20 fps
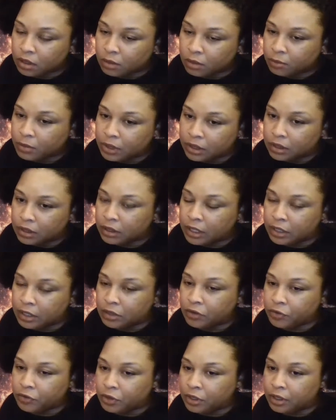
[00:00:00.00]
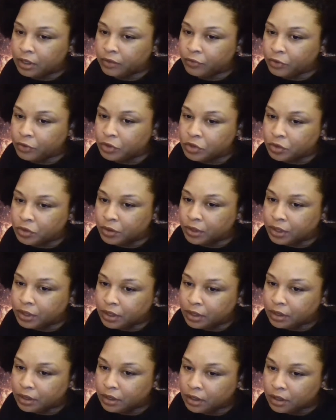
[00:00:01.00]
But thank you again for
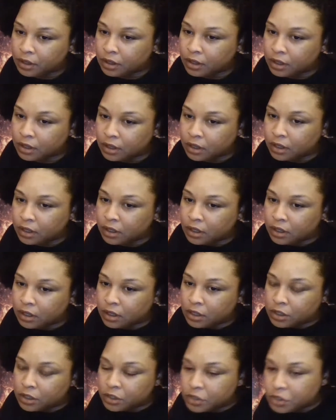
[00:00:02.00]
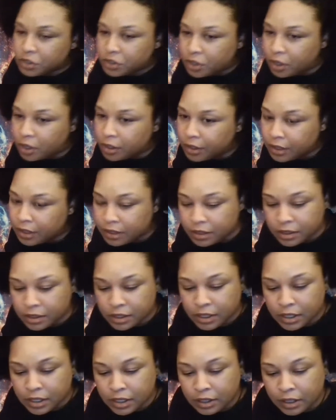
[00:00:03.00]
joining. Sharda
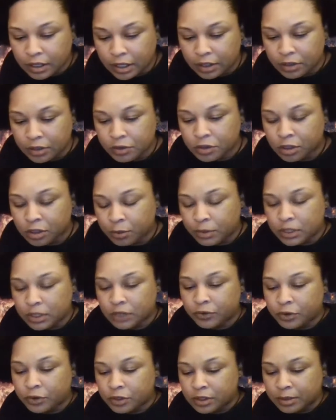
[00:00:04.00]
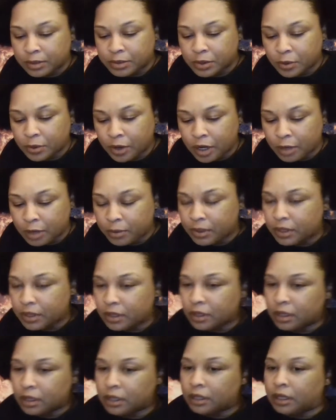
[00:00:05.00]
C, thank you so much for
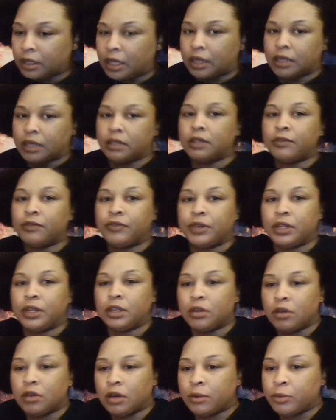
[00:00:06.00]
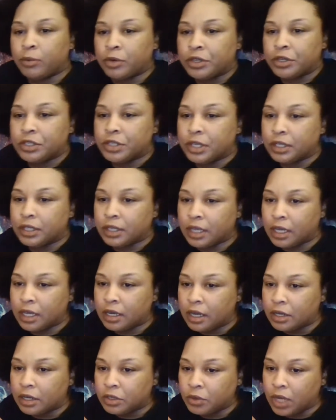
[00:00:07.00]
subscribing and liking the video. I appreciate
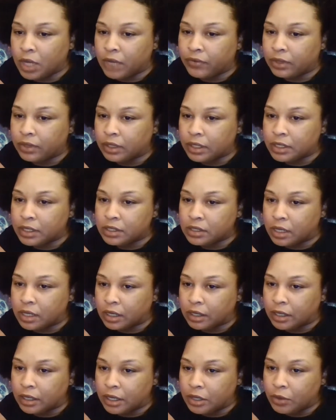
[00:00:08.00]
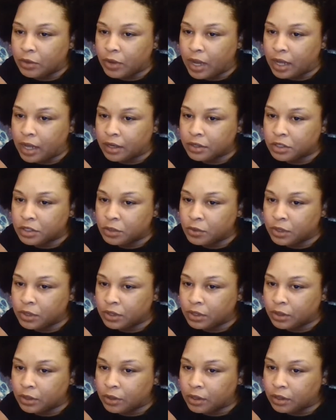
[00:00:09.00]
that. I do have a list. I can get you added to
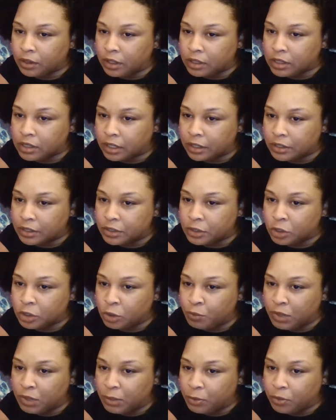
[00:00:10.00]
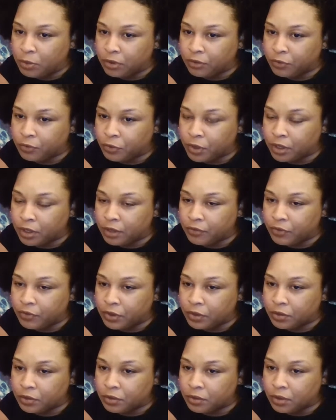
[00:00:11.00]
it. There looks like it's 2 people in front of
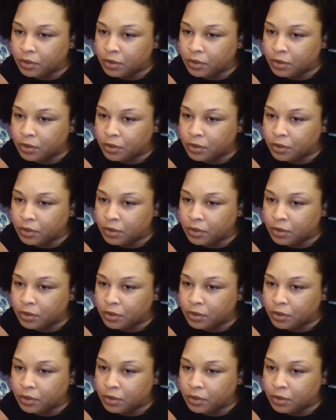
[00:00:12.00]
you.